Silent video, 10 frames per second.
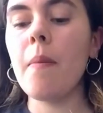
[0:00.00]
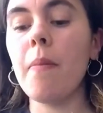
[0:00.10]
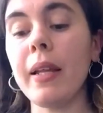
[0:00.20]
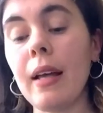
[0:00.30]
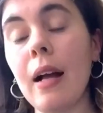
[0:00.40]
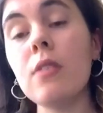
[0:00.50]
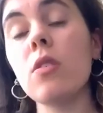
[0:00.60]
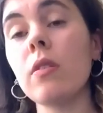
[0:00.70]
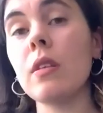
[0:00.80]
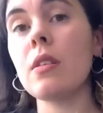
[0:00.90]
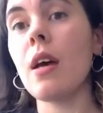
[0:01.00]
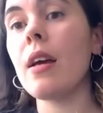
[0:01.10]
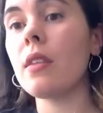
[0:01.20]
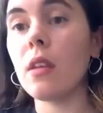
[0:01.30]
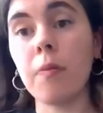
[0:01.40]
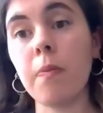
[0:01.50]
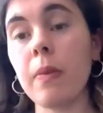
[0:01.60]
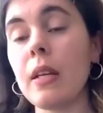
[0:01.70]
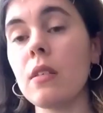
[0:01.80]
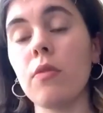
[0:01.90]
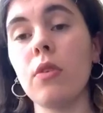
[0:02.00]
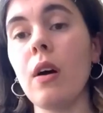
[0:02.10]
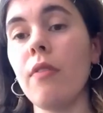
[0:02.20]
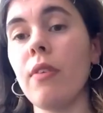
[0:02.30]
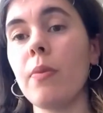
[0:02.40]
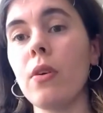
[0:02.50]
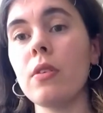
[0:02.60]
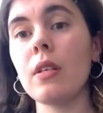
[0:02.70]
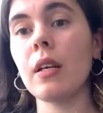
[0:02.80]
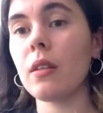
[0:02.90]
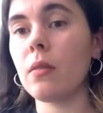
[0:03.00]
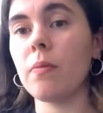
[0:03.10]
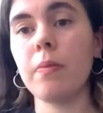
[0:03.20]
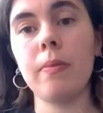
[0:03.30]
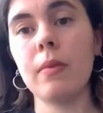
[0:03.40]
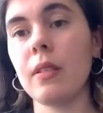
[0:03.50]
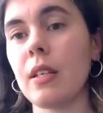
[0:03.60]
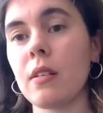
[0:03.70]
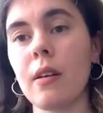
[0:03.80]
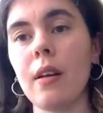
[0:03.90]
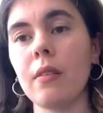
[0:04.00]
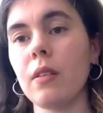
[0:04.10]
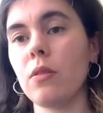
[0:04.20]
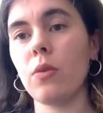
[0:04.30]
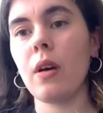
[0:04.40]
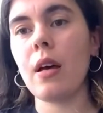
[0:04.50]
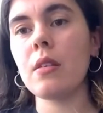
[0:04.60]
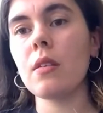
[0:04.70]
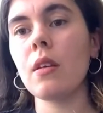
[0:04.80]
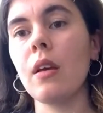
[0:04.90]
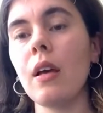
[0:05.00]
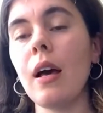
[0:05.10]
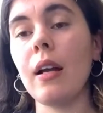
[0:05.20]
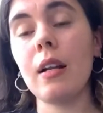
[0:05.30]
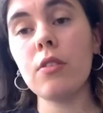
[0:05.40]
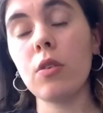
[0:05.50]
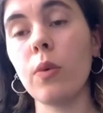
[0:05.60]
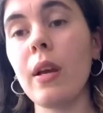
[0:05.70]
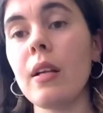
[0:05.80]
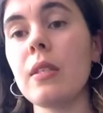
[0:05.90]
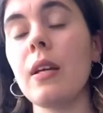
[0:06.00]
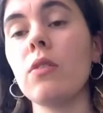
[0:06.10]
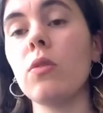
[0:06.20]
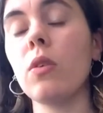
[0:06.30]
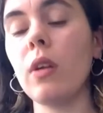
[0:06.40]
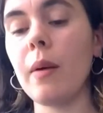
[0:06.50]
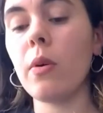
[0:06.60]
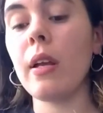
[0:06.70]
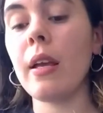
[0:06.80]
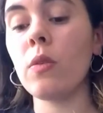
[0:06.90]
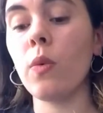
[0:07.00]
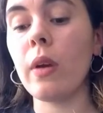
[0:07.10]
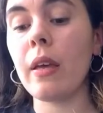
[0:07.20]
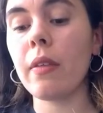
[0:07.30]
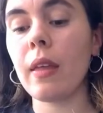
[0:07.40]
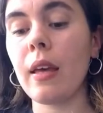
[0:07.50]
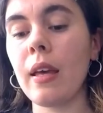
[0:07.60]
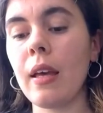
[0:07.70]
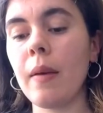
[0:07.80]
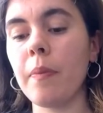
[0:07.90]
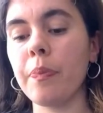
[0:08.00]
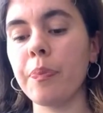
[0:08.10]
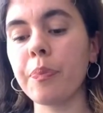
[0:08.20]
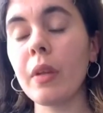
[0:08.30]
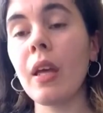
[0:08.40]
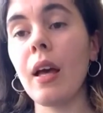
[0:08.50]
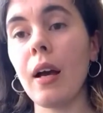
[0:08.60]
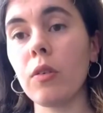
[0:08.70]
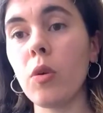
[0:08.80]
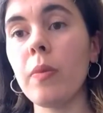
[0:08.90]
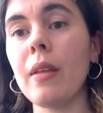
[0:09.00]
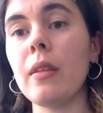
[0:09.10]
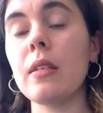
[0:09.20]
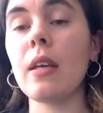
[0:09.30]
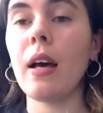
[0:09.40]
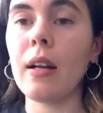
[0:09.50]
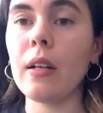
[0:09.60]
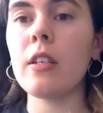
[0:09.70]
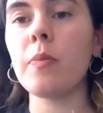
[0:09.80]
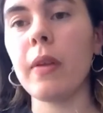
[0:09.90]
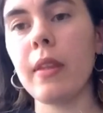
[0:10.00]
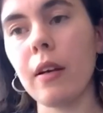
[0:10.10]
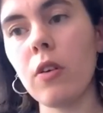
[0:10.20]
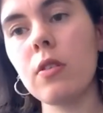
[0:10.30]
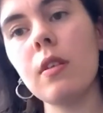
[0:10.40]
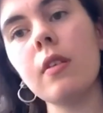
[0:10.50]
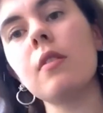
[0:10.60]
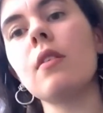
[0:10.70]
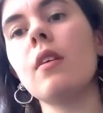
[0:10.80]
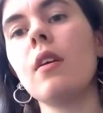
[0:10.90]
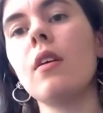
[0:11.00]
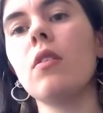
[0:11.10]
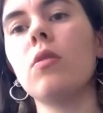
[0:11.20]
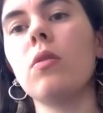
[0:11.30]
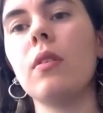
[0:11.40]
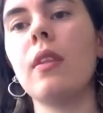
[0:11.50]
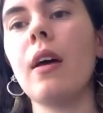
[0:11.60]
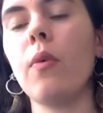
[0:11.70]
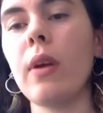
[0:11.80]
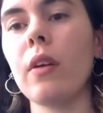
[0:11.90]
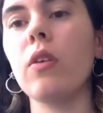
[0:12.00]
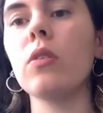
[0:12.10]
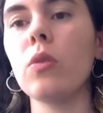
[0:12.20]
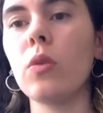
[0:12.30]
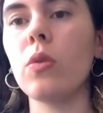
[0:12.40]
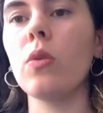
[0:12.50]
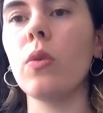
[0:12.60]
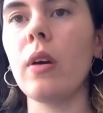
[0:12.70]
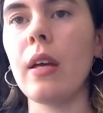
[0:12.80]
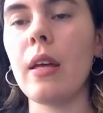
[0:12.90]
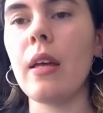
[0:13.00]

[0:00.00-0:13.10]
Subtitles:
But also on the side, if you have a project, just write to us. And also we are start to collaborate with a group that is anarchist-pedagogists. that we are going to do